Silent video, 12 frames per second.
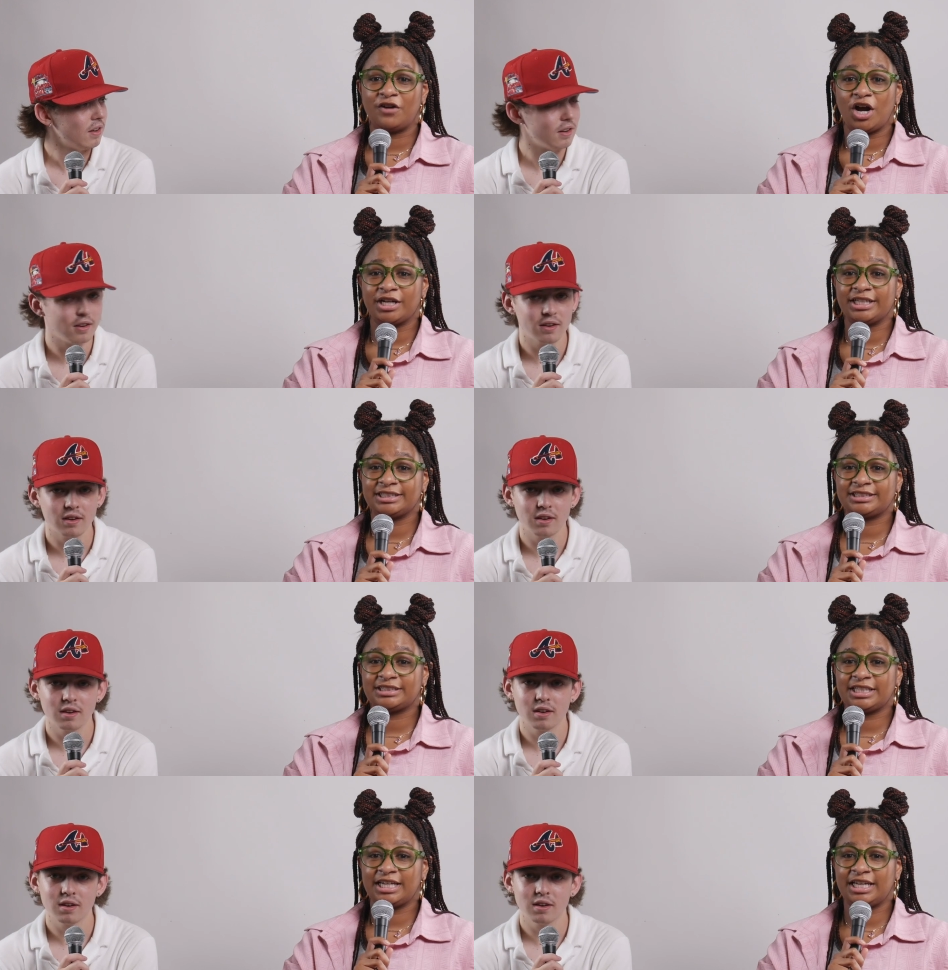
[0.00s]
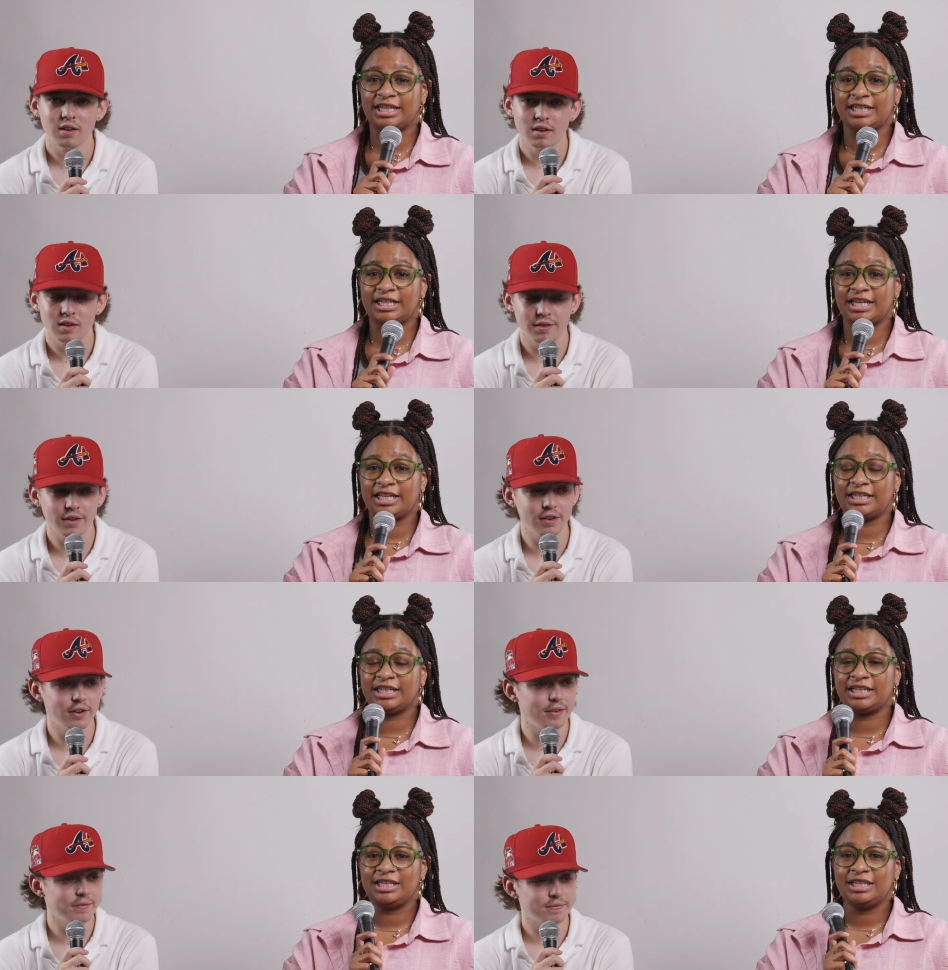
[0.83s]
Speaker 1: artists in
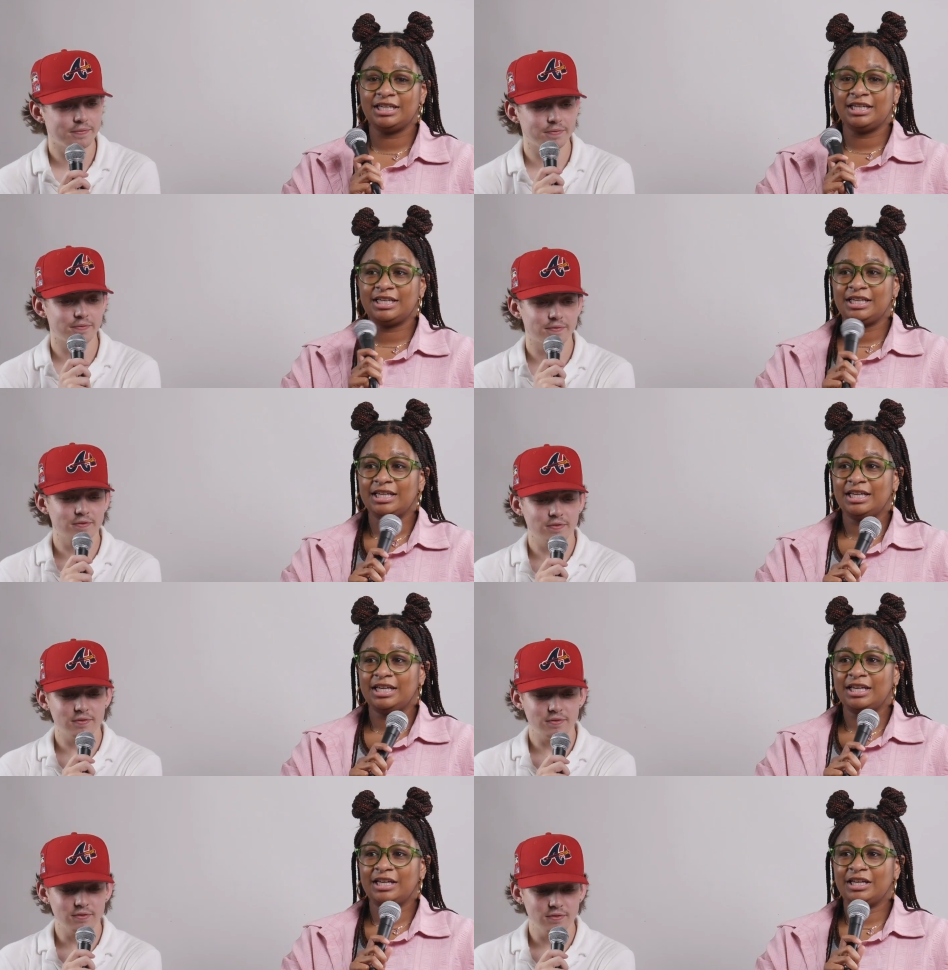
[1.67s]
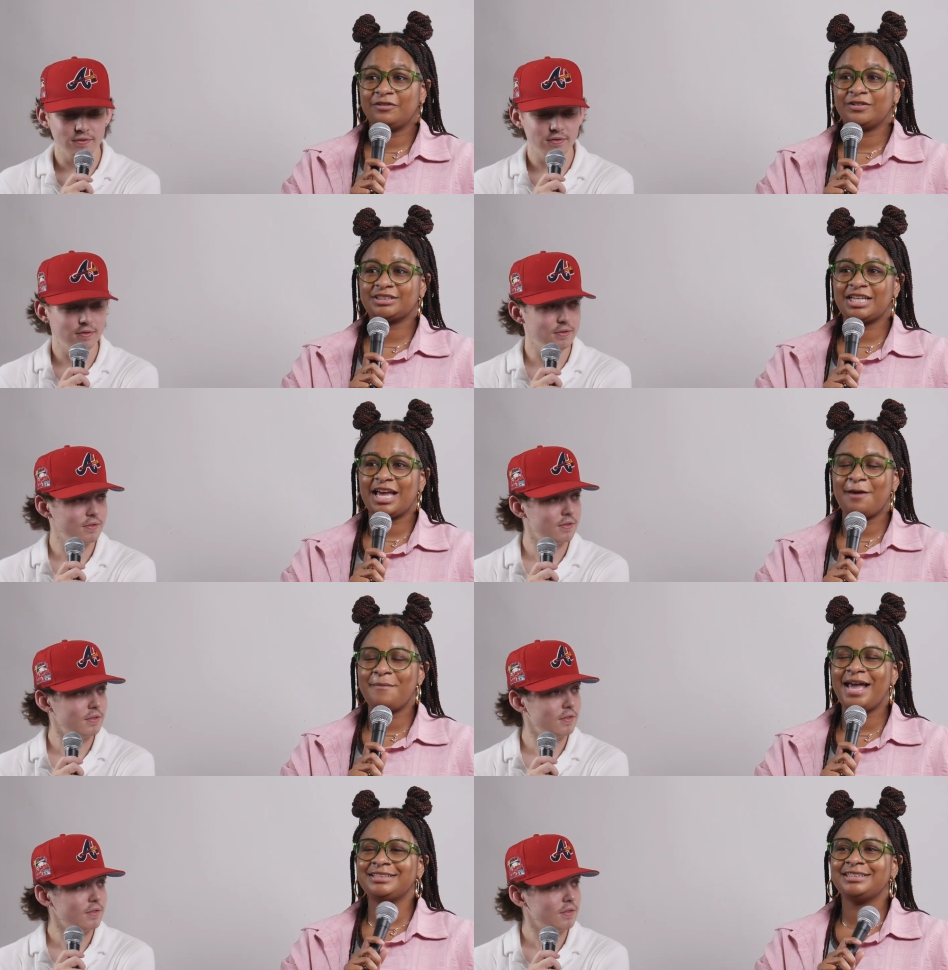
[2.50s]
any. Yeah.
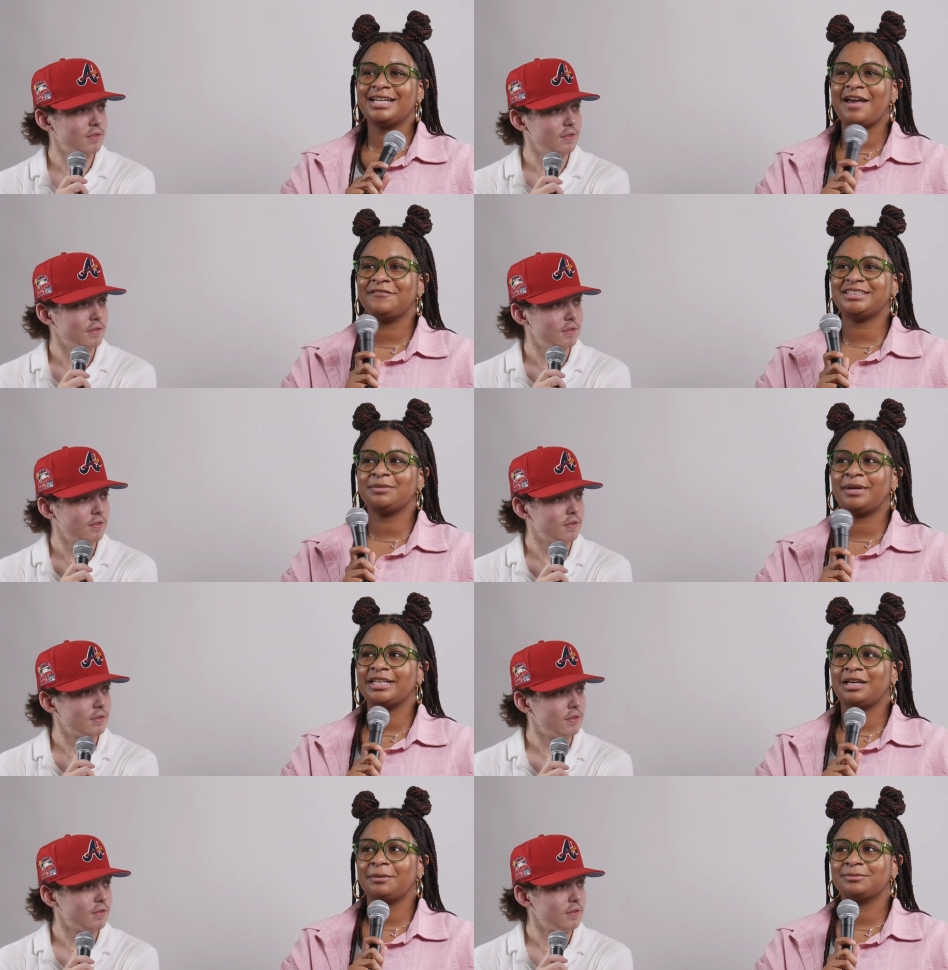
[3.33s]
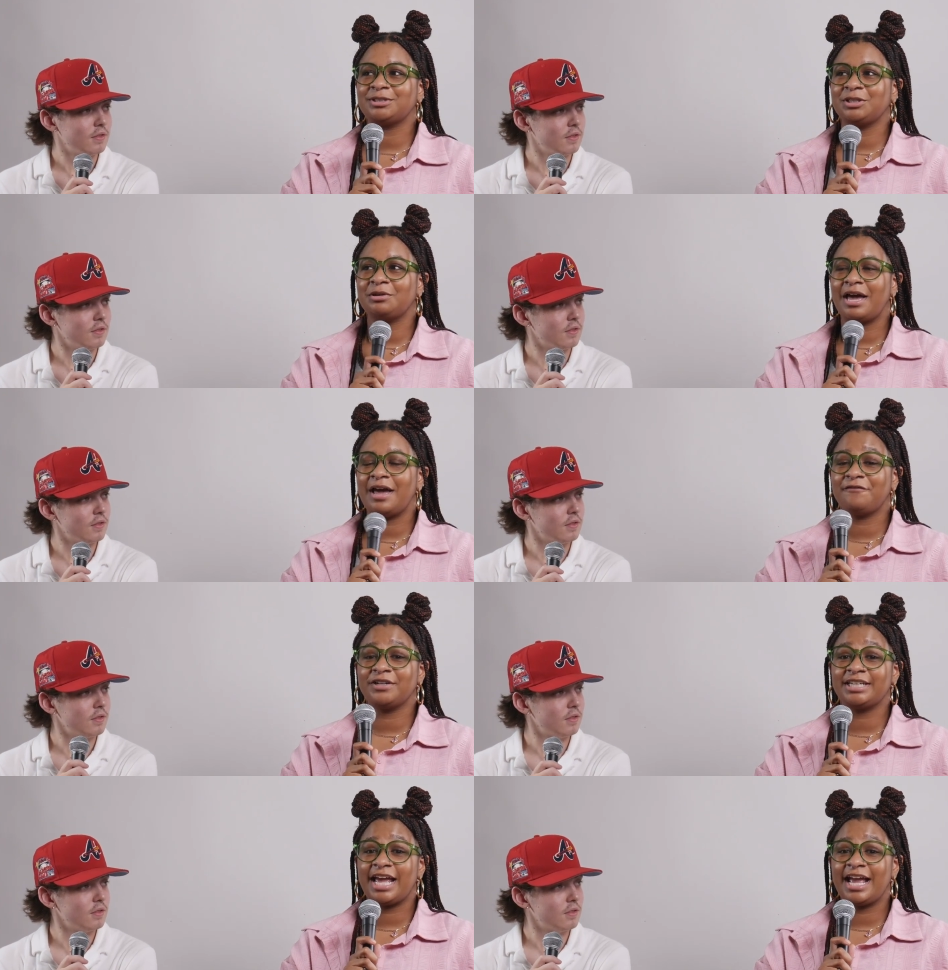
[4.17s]
Imagine having somebody come up to you
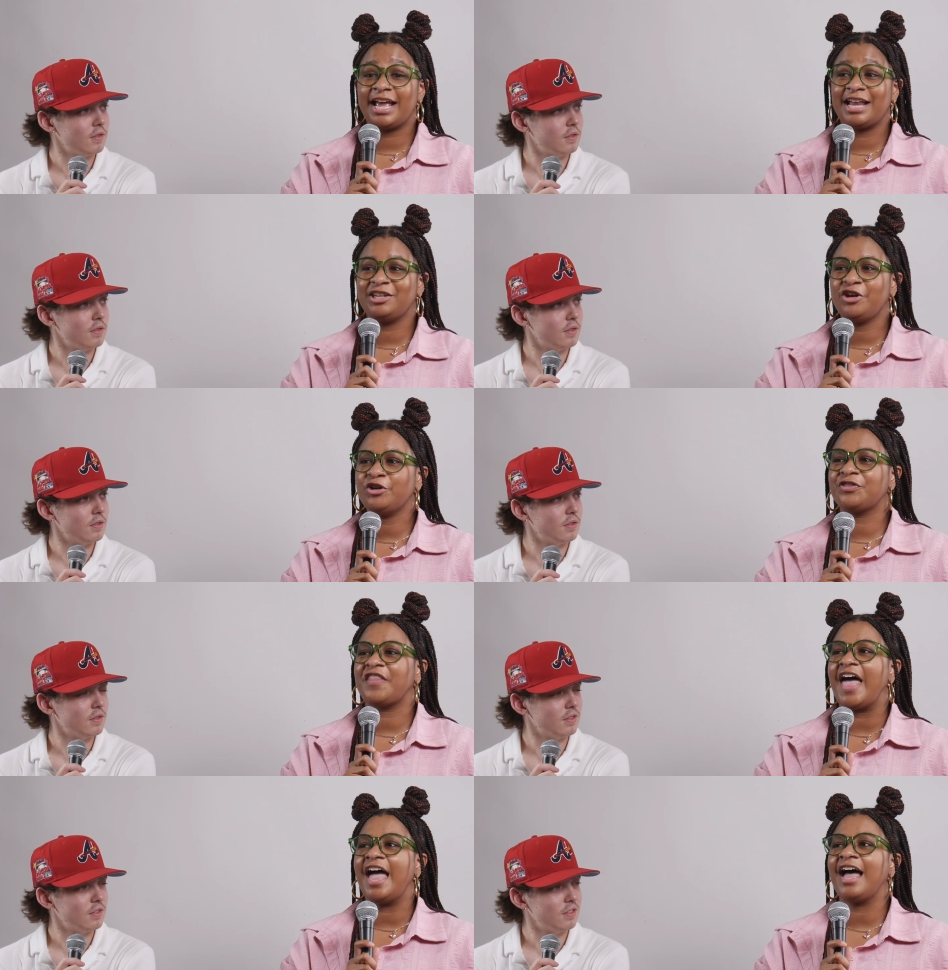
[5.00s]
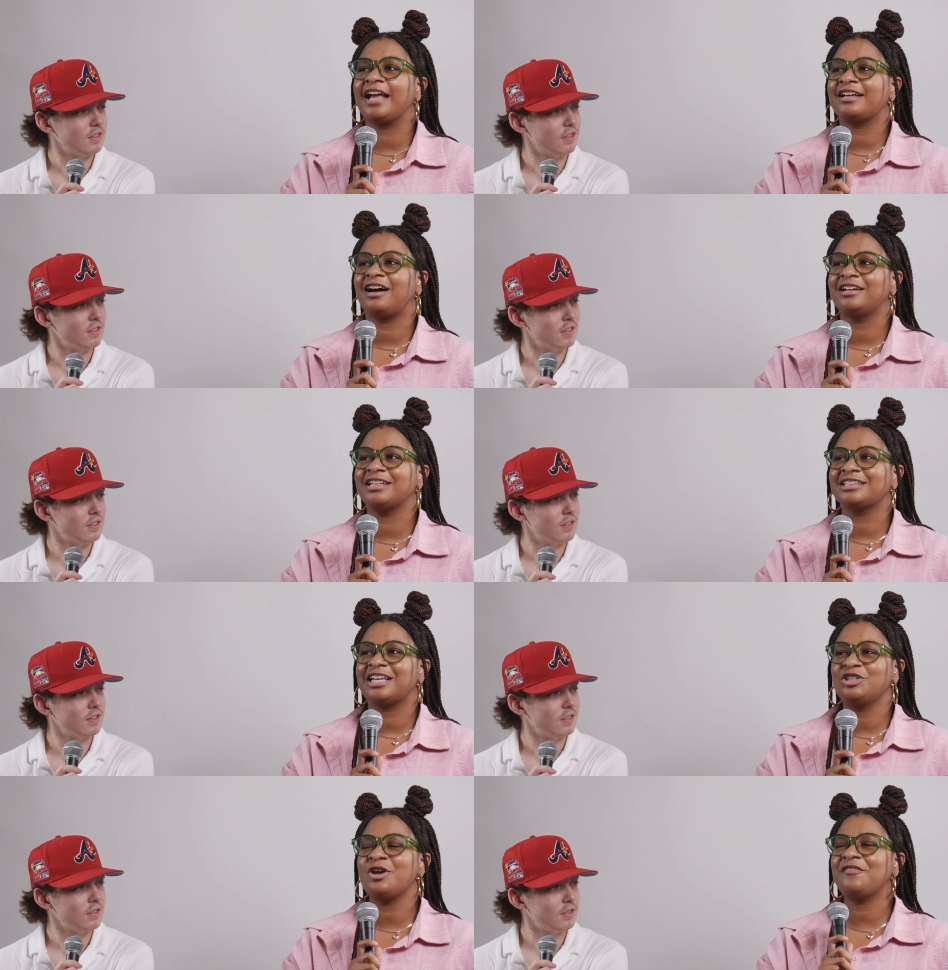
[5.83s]
every day and you're that iconic
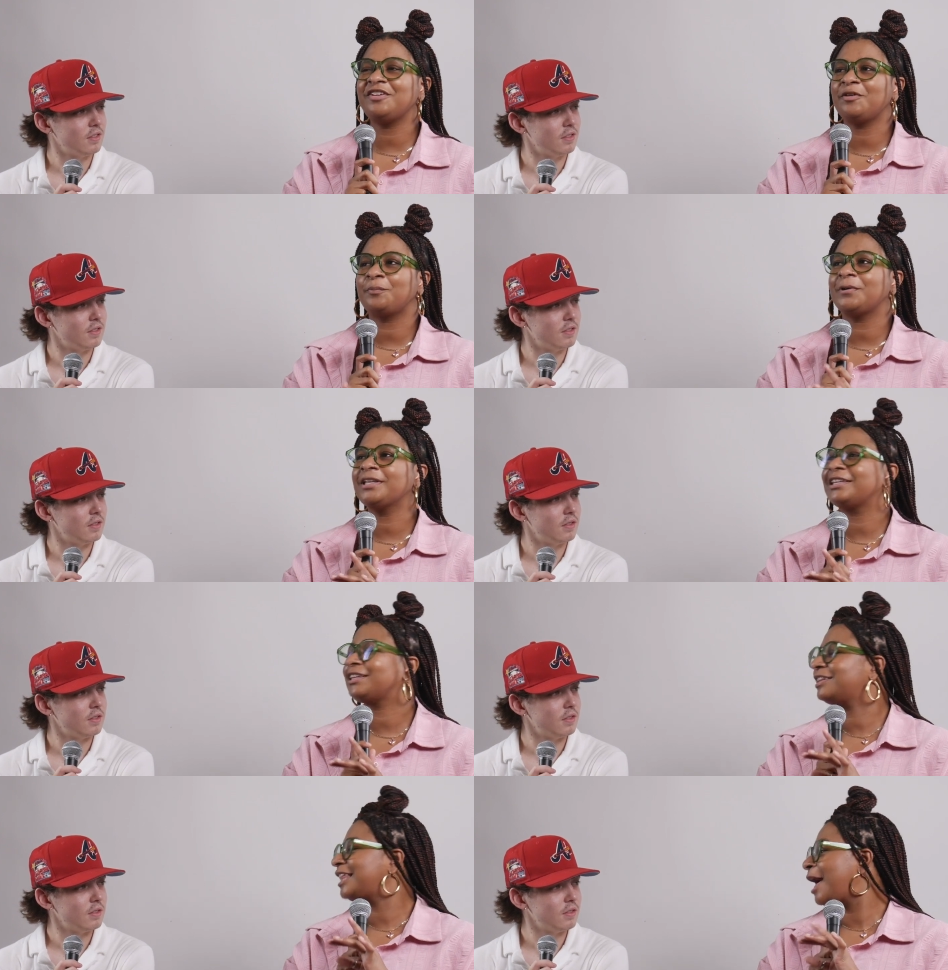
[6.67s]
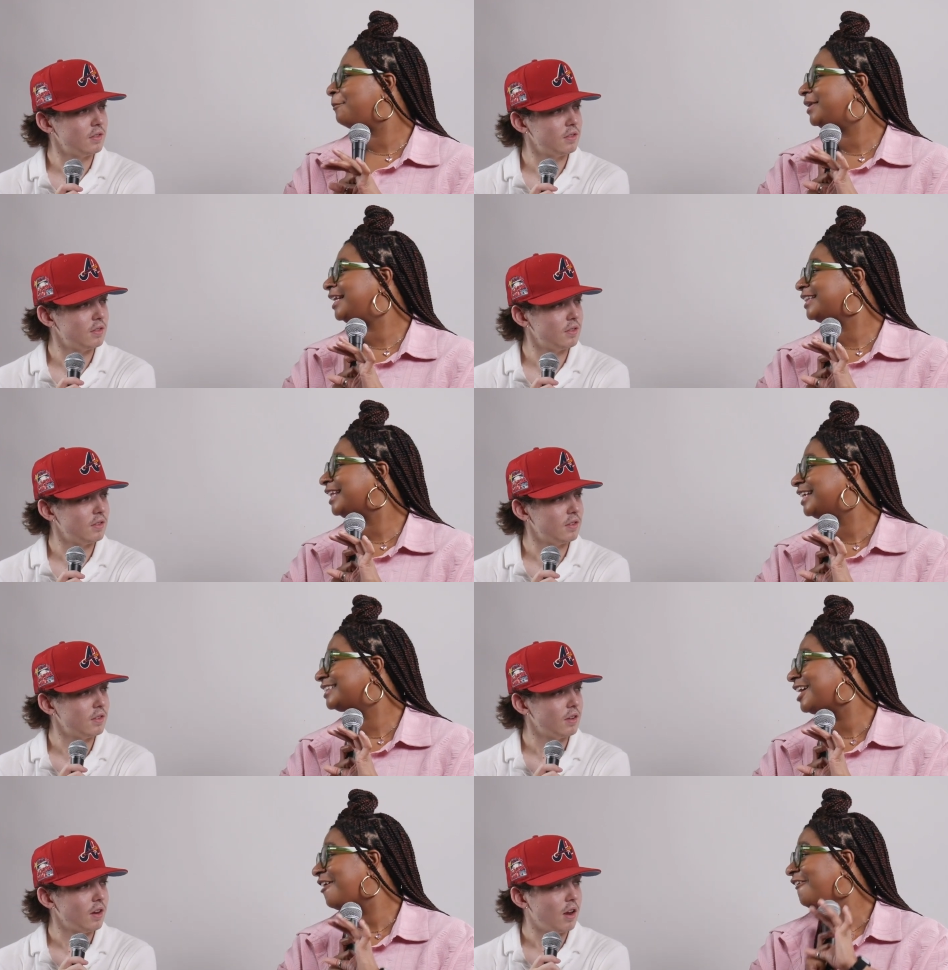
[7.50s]
that you haven't even put that many
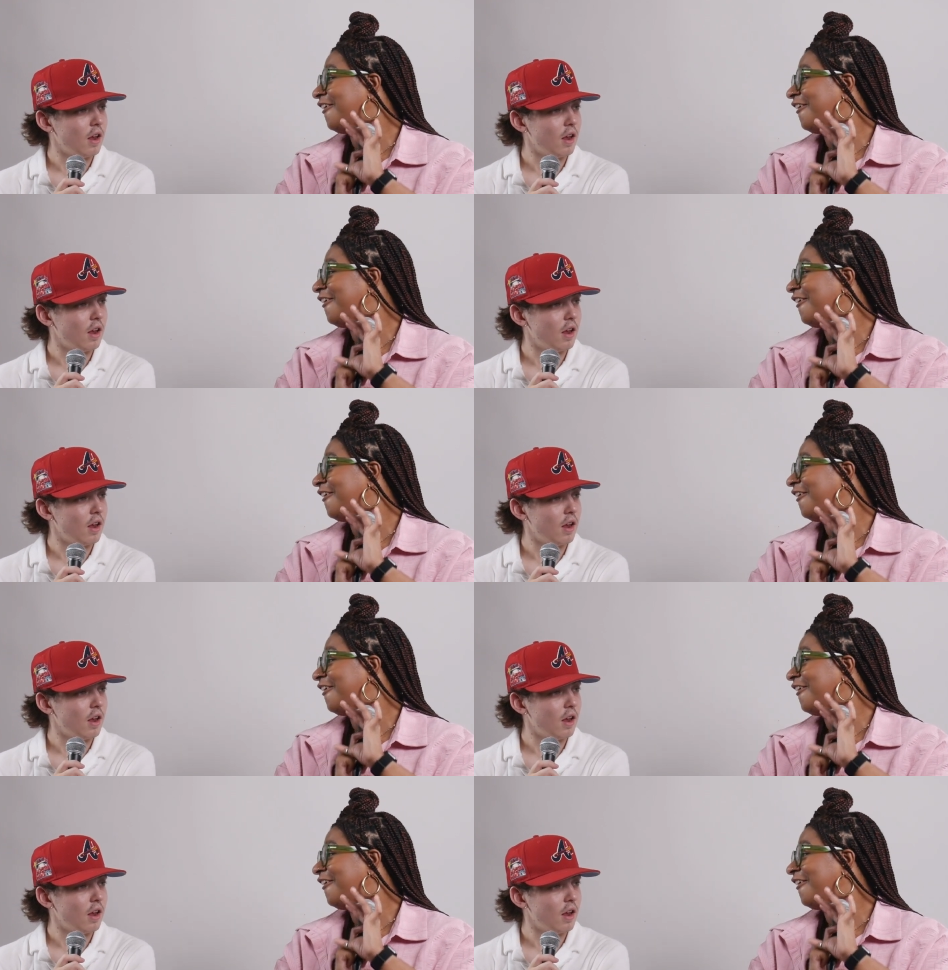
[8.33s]
things out